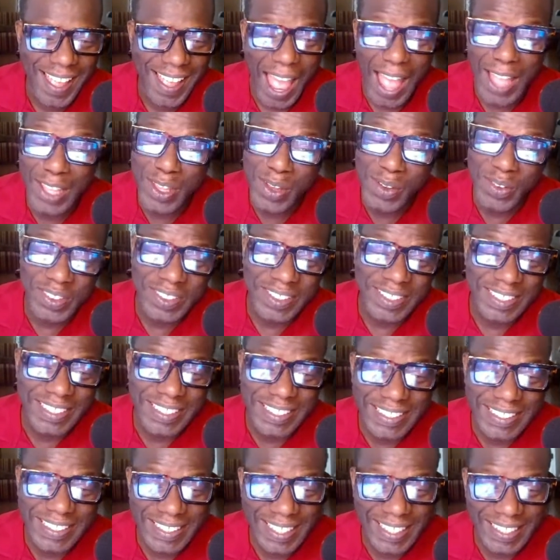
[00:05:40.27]
I know it's
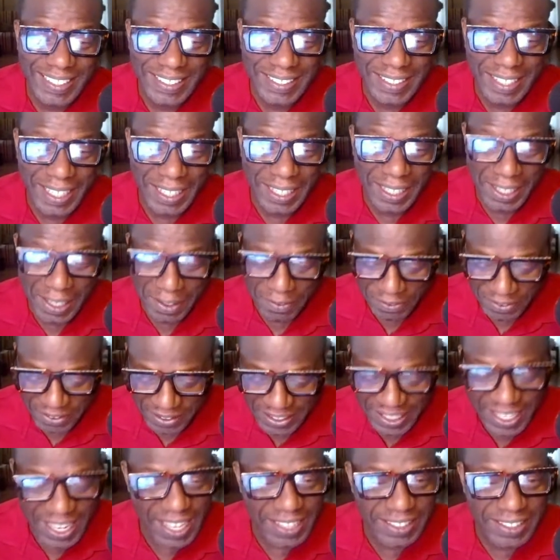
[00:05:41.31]
the eve of
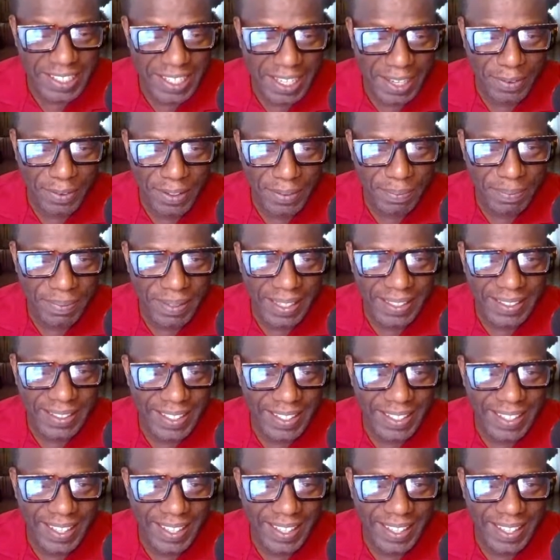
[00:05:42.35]
Thanksgiving, but